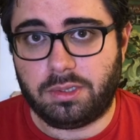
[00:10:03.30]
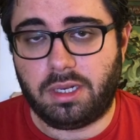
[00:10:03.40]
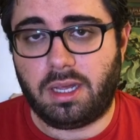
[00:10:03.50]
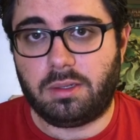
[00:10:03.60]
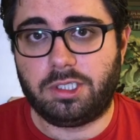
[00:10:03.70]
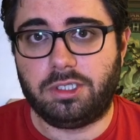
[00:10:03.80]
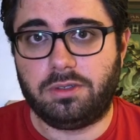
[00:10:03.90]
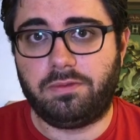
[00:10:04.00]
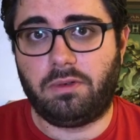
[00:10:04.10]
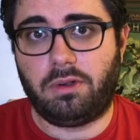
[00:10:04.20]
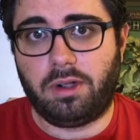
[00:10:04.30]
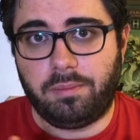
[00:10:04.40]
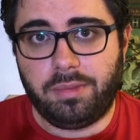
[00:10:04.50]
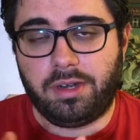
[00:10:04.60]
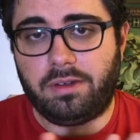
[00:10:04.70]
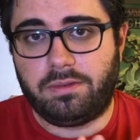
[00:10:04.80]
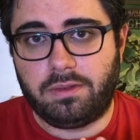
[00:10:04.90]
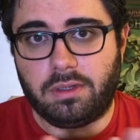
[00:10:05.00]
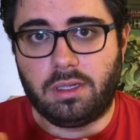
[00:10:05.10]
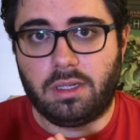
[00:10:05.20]
It allows you for a bit of
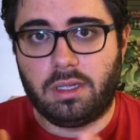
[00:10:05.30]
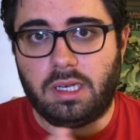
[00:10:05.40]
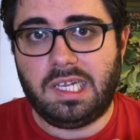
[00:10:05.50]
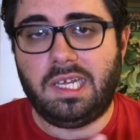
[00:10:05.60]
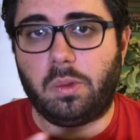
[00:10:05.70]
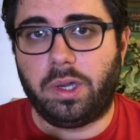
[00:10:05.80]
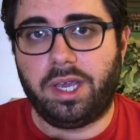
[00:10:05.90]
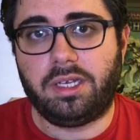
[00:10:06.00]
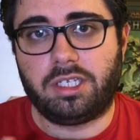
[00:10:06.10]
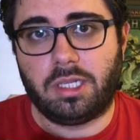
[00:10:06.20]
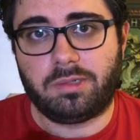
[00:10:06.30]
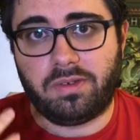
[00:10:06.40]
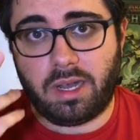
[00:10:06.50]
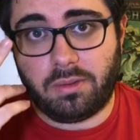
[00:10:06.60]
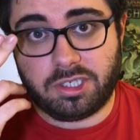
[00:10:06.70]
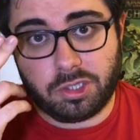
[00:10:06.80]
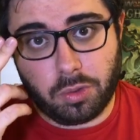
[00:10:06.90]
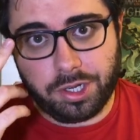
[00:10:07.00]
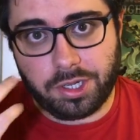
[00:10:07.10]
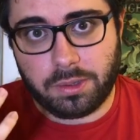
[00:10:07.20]
leeway in terms of how the
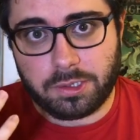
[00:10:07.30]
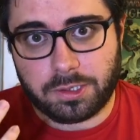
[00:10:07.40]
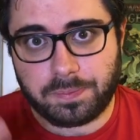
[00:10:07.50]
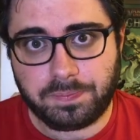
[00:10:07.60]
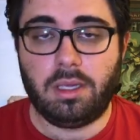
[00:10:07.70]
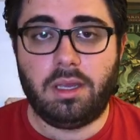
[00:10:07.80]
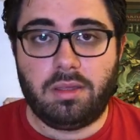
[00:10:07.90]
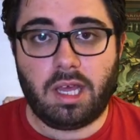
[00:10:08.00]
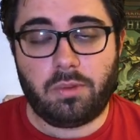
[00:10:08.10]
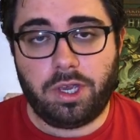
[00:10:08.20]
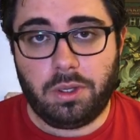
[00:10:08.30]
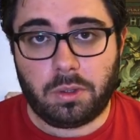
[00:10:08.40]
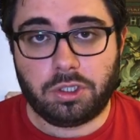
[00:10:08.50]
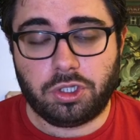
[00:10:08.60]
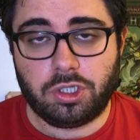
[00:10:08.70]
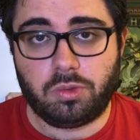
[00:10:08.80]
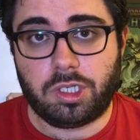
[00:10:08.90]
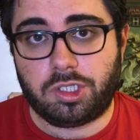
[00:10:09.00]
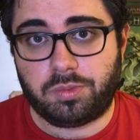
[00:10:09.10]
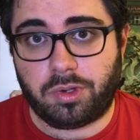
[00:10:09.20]
story goes. That way you can choose
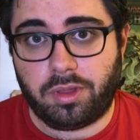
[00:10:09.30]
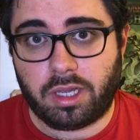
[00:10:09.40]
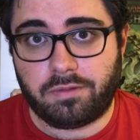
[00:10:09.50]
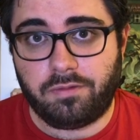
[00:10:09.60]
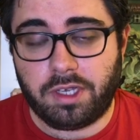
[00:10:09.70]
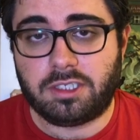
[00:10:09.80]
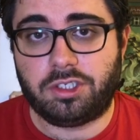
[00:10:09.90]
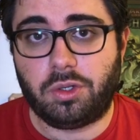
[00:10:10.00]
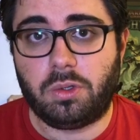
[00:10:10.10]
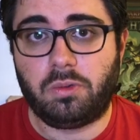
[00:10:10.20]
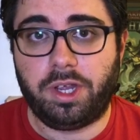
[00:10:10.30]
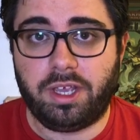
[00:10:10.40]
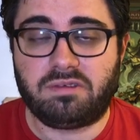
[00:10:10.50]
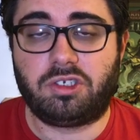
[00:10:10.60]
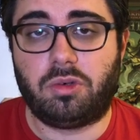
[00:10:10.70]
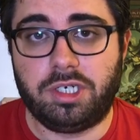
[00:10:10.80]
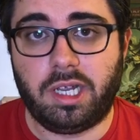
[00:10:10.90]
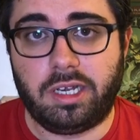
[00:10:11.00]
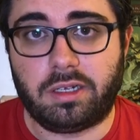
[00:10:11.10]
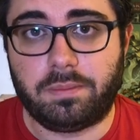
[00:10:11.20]
which product fits your way of
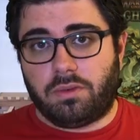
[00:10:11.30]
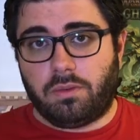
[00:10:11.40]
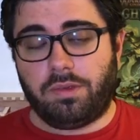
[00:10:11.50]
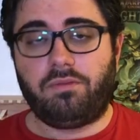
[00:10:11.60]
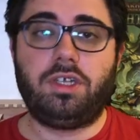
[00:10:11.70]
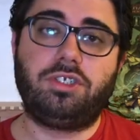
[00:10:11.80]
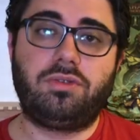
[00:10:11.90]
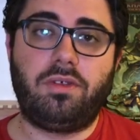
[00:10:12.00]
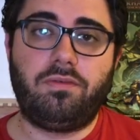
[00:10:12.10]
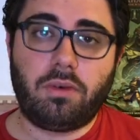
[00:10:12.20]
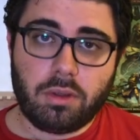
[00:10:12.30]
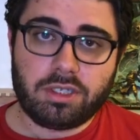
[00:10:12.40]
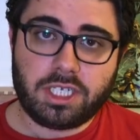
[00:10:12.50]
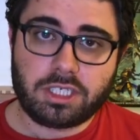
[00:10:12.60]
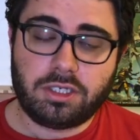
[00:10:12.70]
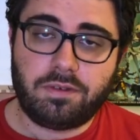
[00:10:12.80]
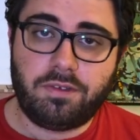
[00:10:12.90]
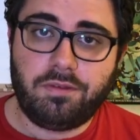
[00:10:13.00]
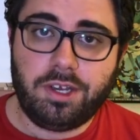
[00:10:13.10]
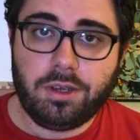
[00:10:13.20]
storytelling. We've reached the fourth section of the
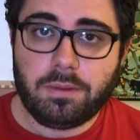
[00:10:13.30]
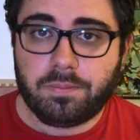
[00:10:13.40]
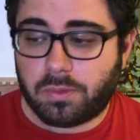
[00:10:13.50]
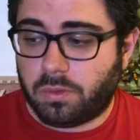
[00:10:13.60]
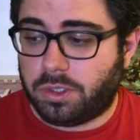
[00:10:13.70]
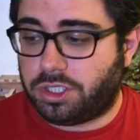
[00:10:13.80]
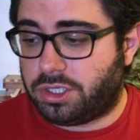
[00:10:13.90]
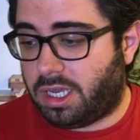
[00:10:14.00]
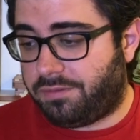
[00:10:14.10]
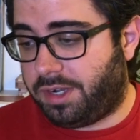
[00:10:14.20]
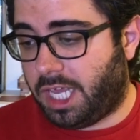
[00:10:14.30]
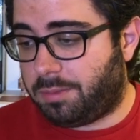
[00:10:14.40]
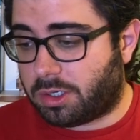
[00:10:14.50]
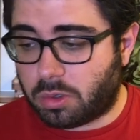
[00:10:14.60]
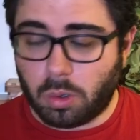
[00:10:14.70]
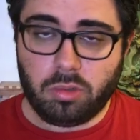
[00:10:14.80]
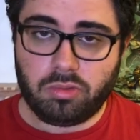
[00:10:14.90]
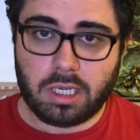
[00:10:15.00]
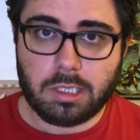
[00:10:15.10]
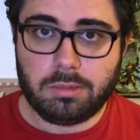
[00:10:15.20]
video, which I've named Cool
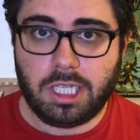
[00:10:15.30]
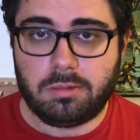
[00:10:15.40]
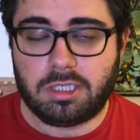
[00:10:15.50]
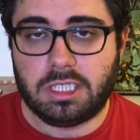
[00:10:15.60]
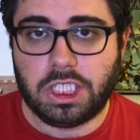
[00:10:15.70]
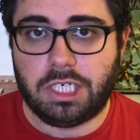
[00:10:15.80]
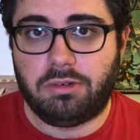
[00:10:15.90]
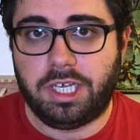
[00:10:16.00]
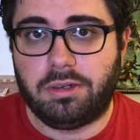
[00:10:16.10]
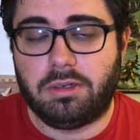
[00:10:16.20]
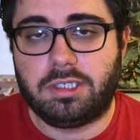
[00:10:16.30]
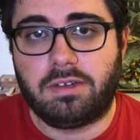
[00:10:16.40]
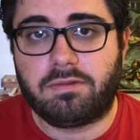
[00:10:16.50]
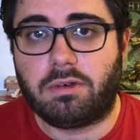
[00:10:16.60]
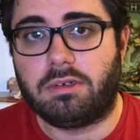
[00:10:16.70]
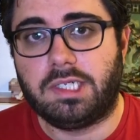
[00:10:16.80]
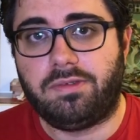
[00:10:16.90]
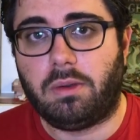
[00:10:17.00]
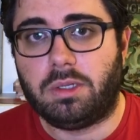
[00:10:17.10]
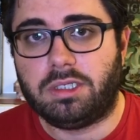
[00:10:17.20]
Random Tables and Generators. Of course, if I
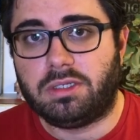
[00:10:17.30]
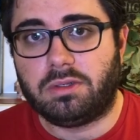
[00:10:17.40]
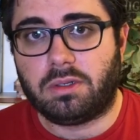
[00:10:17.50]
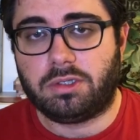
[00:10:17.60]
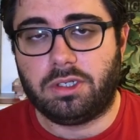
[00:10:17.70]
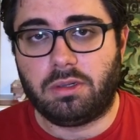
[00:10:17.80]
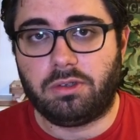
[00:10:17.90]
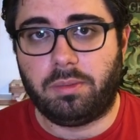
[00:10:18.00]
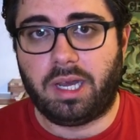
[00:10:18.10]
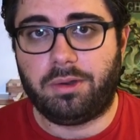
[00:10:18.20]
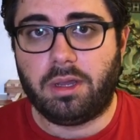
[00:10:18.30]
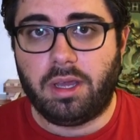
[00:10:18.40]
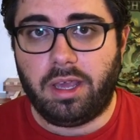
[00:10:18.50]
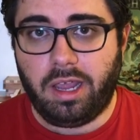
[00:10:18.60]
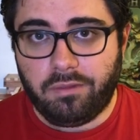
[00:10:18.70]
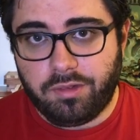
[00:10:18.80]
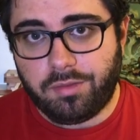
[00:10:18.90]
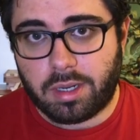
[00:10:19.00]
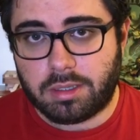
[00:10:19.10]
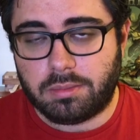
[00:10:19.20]
wanted to tell you about every
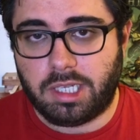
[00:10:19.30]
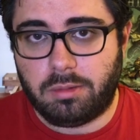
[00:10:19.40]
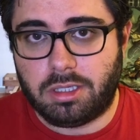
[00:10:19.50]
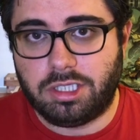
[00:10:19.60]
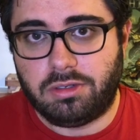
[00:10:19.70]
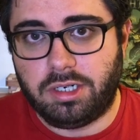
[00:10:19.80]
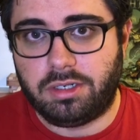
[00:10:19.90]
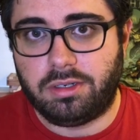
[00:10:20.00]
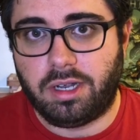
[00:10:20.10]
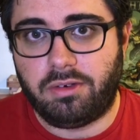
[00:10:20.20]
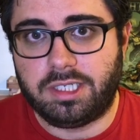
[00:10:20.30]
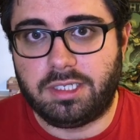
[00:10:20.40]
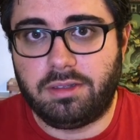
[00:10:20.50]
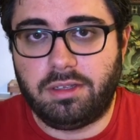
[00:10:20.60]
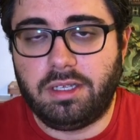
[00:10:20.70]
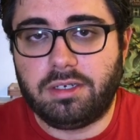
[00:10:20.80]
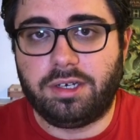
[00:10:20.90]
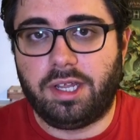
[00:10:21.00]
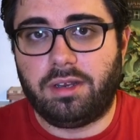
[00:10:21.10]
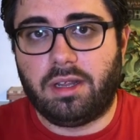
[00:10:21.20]
random table and generator there is in the
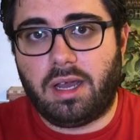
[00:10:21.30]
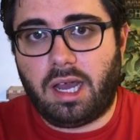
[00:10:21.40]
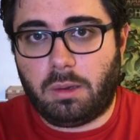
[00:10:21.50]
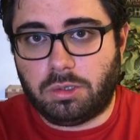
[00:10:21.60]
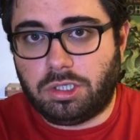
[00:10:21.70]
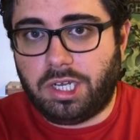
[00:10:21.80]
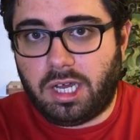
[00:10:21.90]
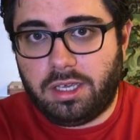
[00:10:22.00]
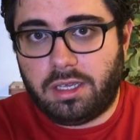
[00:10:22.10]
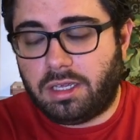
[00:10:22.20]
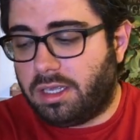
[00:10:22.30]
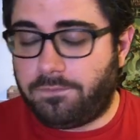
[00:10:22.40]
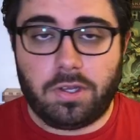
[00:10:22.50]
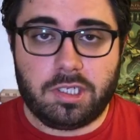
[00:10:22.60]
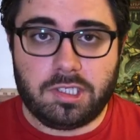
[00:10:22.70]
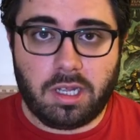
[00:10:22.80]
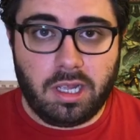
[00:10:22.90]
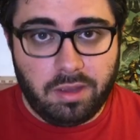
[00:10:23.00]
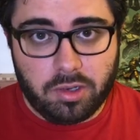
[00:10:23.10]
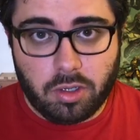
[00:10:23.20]
internet, I would die. First, I
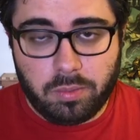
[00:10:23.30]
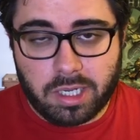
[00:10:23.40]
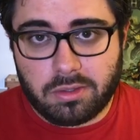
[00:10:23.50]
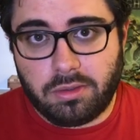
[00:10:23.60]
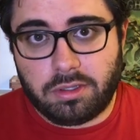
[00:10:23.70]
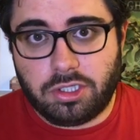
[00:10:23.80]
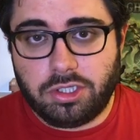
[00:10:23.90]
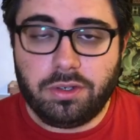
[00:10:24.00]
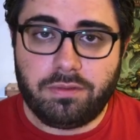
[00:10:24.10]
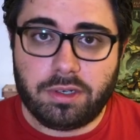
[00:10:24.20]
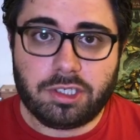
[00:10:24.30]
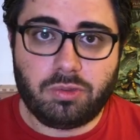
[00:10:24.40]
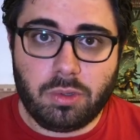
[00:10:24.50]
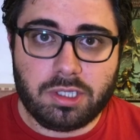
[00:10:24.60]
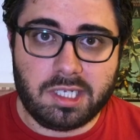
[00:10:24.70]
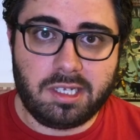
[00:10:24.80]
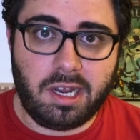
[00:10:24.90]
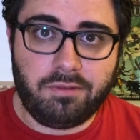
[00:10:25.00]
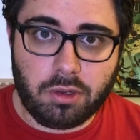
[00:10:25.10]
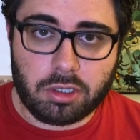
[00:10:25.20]
have to go back to the two first rules that
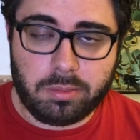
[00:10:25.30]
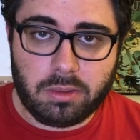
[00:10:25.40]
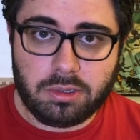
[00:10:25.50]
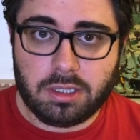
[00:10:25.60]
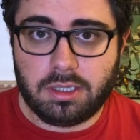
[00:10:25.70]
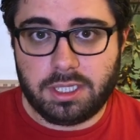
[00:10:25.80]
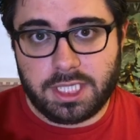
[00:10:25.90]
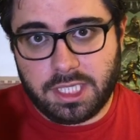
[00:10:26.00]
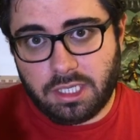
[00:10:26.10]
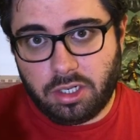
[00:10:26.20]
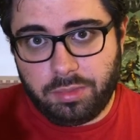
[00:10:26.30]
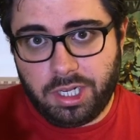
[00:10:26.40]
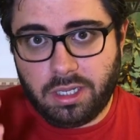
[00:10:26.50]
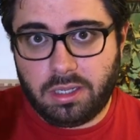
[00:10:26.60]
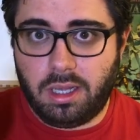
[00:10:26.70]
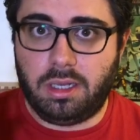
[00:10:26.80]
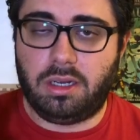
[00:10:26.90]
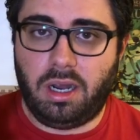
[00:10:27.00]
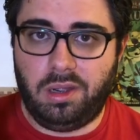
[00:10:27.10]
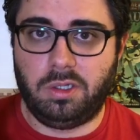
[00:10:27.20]
I've talked about, sine nomine and
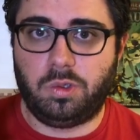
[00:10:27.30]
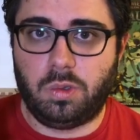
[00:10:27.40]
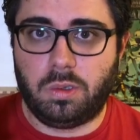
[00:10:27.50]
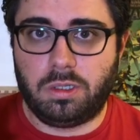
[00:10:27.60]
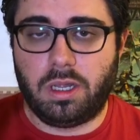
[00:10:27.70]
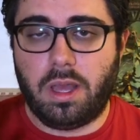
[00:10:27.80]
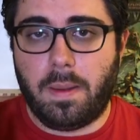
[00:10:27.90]
iron sworn.